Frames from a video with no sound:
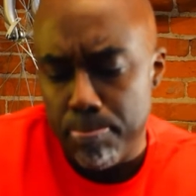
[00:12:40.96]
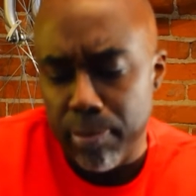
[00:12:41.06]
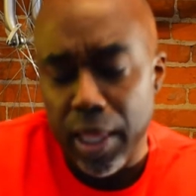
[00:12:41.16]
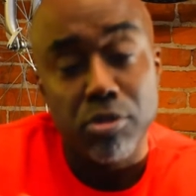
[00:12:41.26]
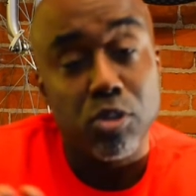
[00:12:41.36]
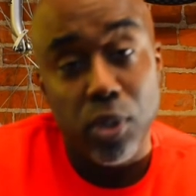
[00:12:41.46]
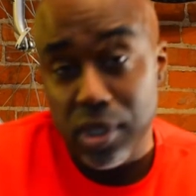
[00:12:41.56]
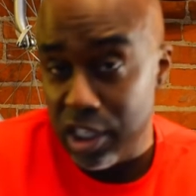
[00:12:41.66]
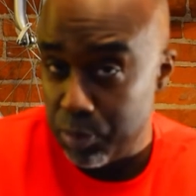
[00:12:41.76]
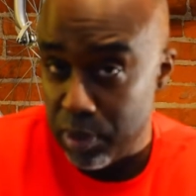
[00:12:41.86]
it was
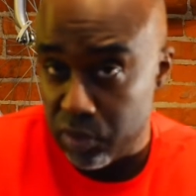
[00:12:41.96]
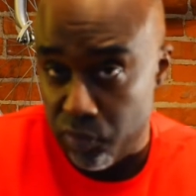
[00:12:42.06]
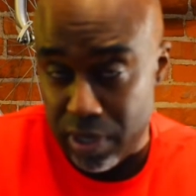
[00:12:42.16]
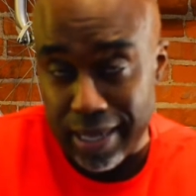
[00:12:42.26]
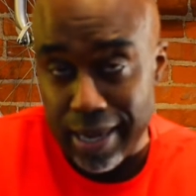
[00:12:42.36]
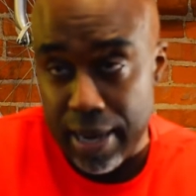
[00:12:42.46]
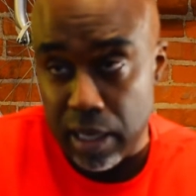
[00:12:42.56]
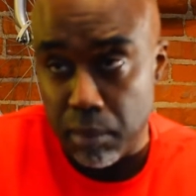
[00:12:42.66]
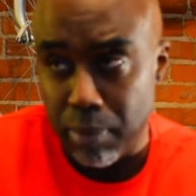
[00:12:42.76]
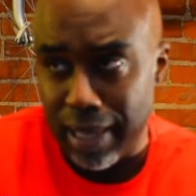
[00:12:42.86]
really expensive when I got
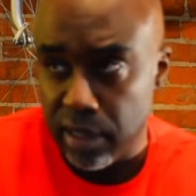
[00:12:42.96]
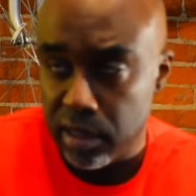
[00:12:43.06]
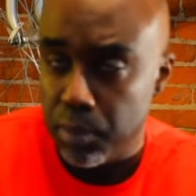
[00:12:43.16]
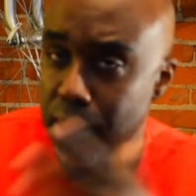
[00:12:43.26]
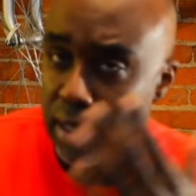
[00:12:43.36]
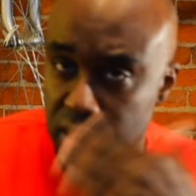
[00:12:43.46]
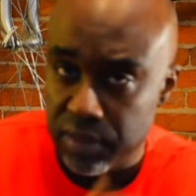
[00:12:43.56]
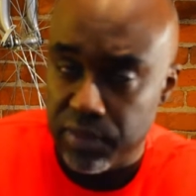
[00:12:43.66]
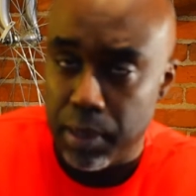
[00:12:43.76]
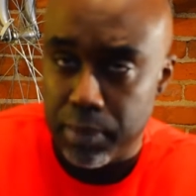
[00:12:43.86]
it, but I think the prices
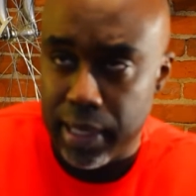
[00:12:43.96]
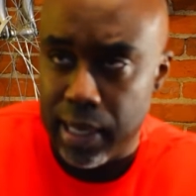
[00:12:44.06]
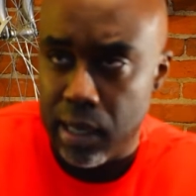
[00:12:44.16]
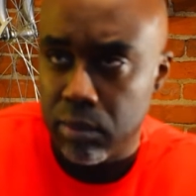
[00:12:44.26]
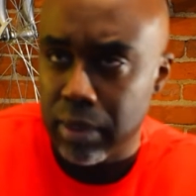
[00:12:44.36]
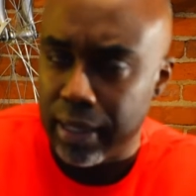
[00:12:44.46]
have come down.